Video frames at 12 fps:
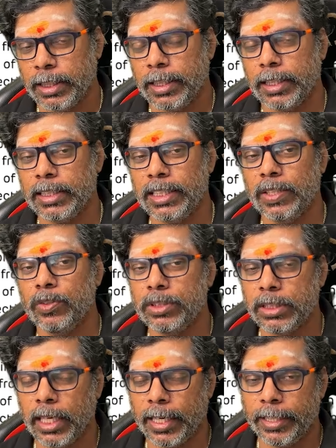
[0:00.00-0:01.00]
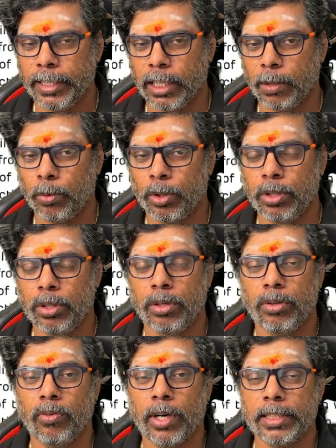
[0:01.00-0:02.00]
it gives an idea about
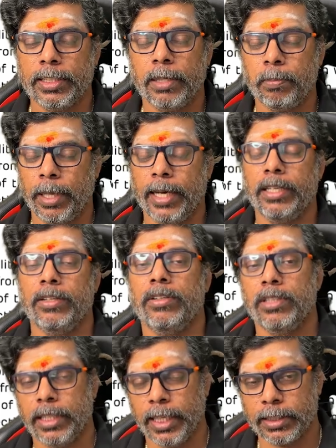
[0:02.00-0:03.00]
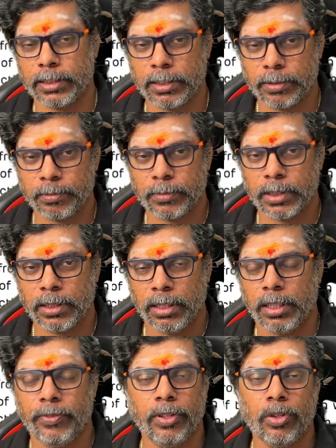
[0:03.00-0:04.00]
what they are planning next.
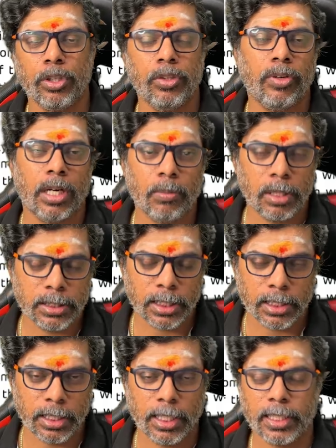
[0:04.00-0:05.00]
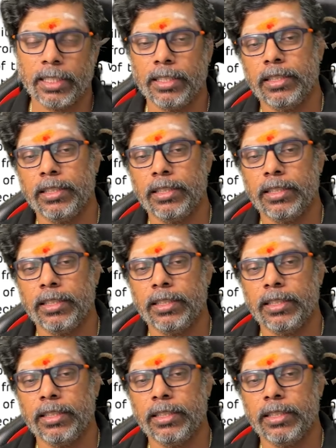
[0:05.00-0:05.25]
If you go to pharma sector like